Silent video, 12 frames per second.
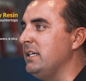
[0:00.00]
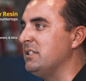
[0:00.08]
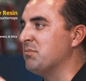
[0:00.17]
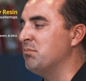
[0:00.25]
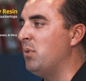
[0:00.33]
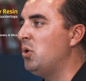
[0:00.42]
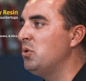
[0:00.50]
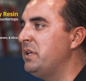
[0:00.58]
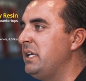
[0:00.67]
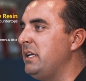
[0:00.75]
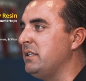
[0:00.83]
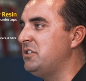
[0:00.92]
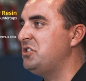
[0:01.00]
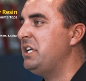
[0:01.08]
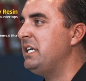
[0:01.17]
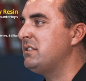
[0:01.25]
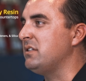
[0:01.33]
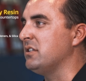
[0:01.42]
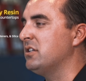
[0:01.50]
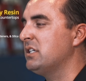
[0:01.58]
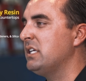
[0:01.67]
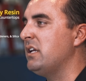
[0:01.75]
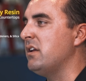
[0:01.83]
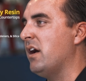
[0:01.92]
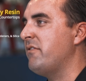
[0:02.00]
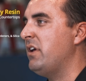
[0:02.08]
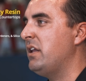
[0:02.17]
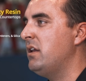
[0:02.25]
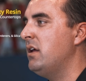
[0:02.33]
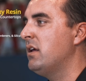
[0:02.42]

It's molded in sheets and cooked in an oven.